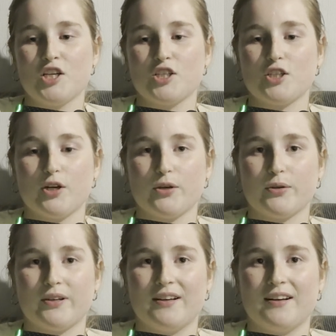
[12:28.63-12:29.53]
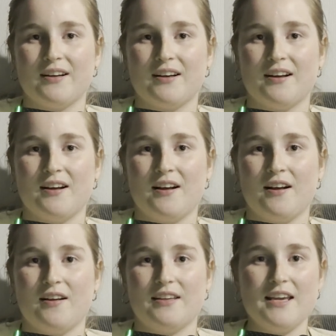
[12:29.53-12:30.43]
So,
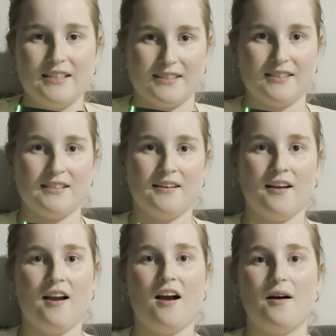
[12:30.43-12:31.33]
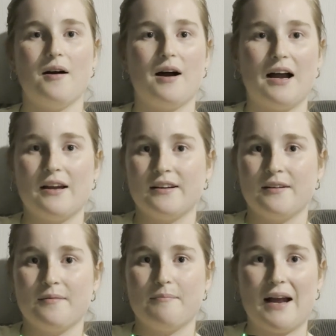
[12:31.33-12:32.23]
yes, I
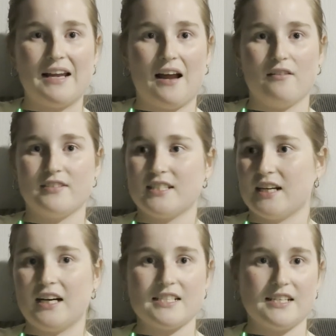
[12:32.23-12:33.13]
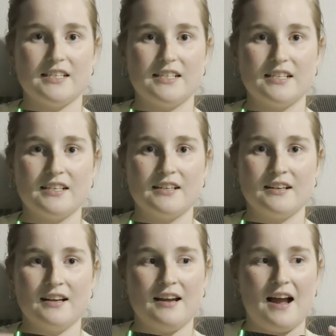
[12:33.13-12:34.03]
may have started
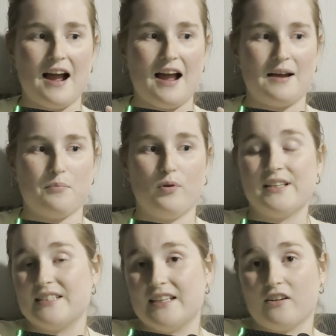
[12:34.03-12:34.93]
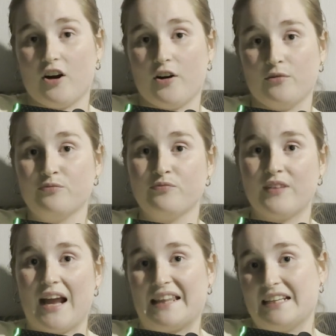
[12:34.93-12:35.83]
at point zero
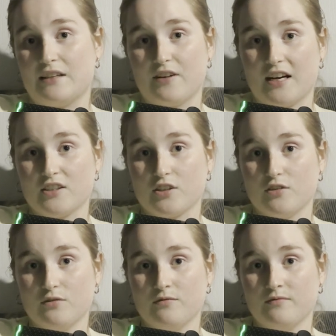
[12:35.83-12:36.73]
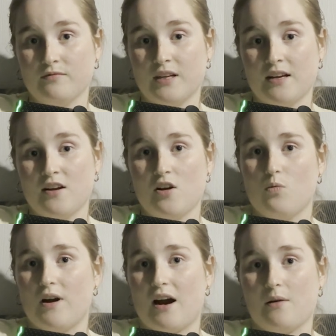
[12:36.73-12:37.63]
at the end of high school,
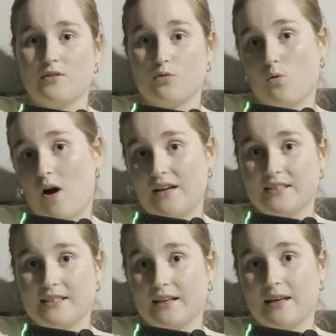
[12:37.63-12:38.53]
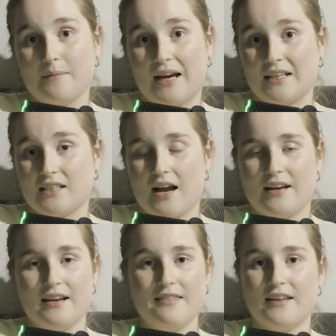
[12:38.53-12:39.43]
where I was quite still in my
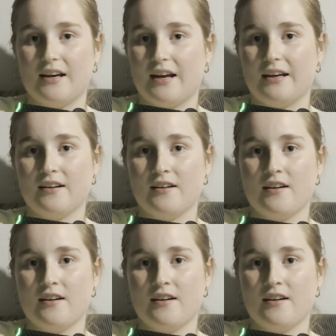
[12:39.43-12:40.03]
anxiety, and then I